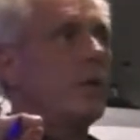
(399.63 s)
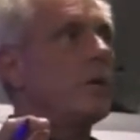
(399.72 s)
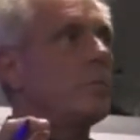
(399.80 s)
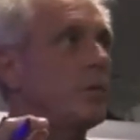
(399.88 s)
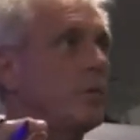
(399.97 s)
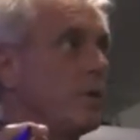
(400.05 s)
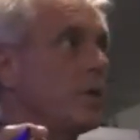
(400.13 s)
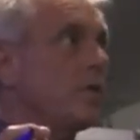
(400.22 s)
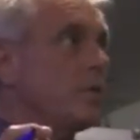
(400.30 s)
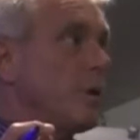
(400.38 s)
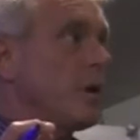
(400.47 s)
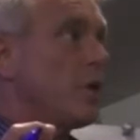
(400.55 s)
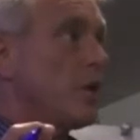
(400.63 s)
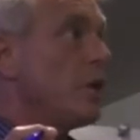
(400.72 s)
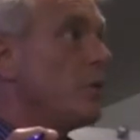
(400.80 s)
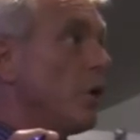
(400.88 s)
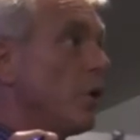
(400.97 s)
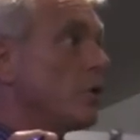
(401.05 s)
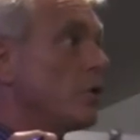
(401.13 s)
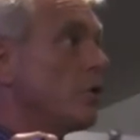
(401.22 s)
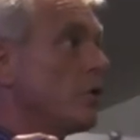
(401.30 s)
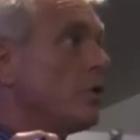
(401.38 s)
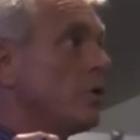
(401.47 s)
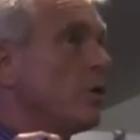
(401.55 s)
therapist thinks about
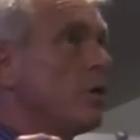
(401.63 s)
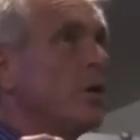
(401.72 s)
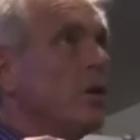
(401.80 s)
emotion